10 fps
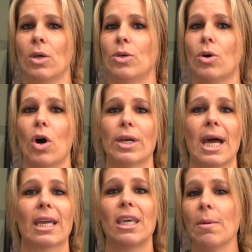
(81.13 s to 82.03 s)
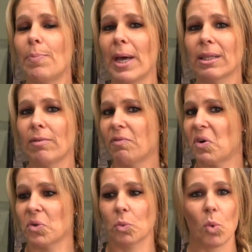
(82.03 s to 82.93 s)
you're gonna keep it
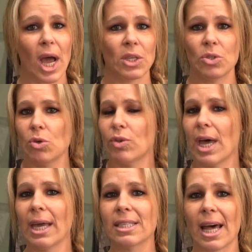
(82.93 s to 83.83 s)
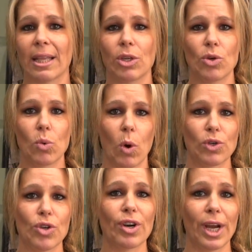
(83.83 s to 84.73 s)
for 1-2 days until you
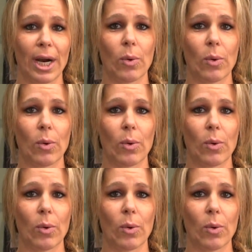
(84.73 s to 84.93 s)
wash your hair.